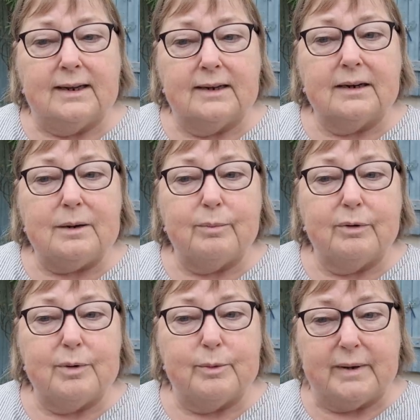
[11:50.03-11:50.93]
And
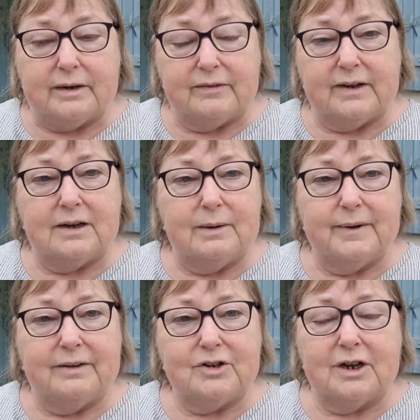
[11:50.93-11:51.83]
unemployment benefit, and it
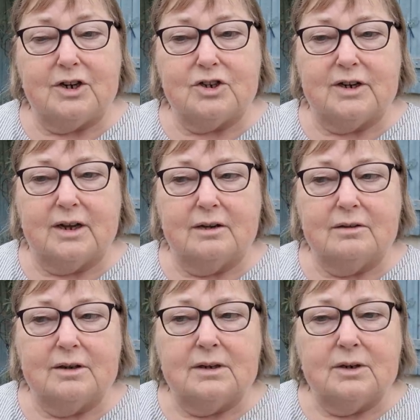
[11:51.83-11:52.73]
may have changed
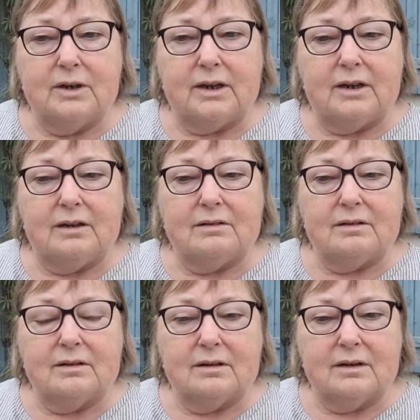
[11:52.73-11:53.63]
now,
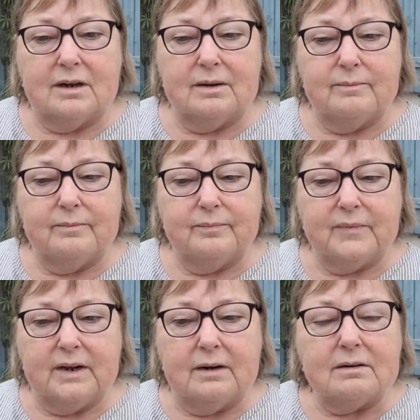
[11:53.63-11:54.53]
is
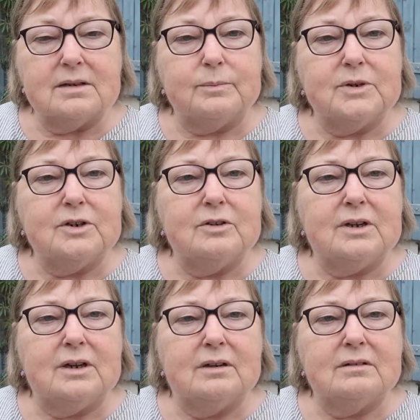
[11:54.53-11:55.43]
lasts up to 2
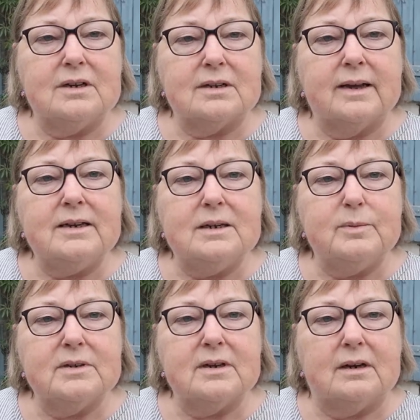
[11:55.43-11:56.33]
years, and it's
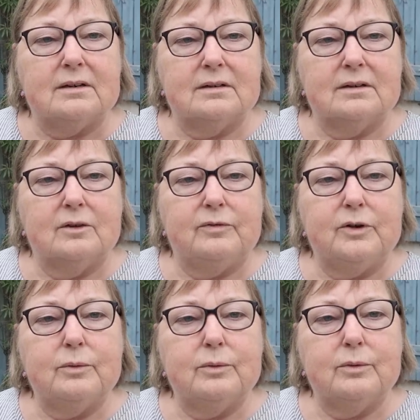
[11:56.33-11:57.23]
80% of
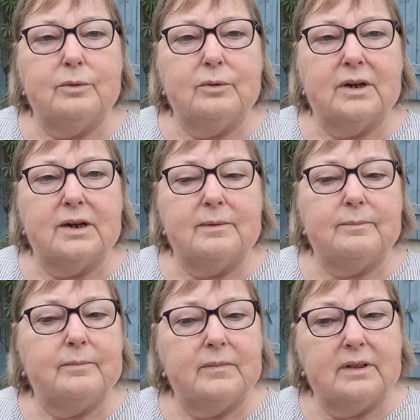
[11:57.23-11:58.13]
your
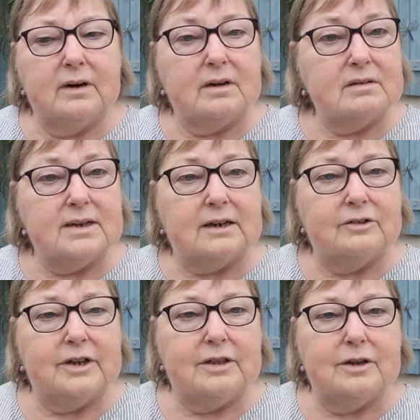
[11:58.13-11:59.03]
the last
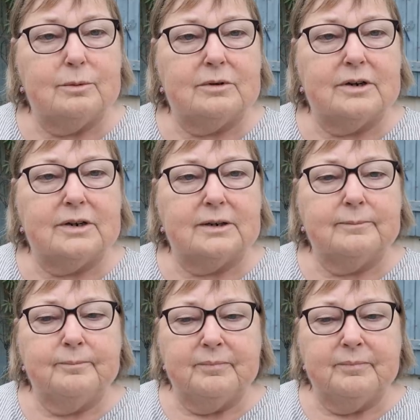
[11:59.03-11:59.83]
salary that you were earning.